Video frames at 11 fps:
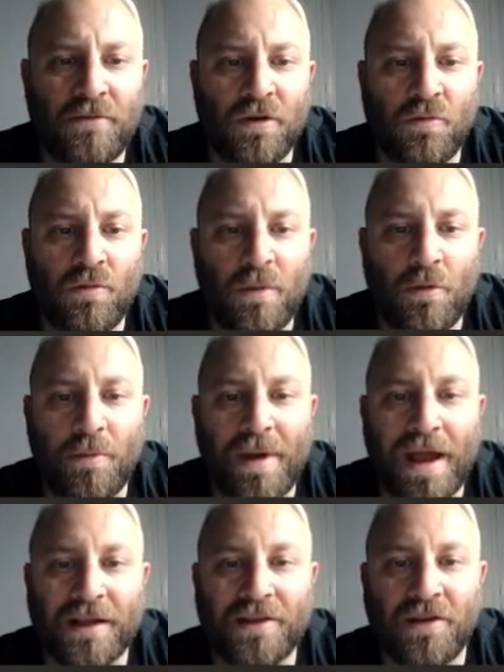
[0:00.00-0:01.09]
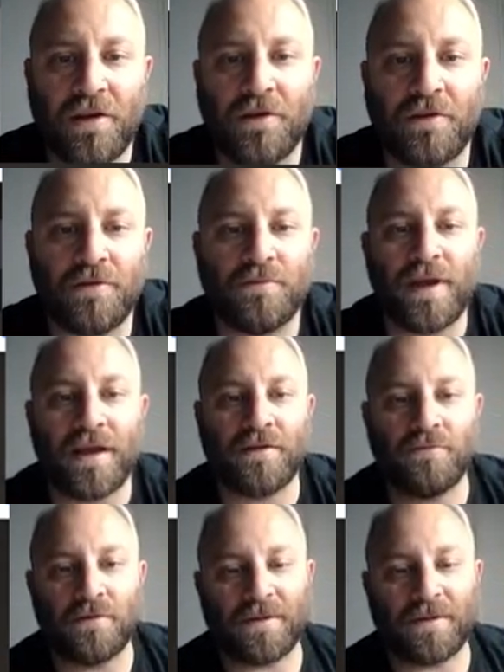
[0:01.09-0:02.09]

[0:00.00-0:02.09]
got one more pack to go. Bang, what are we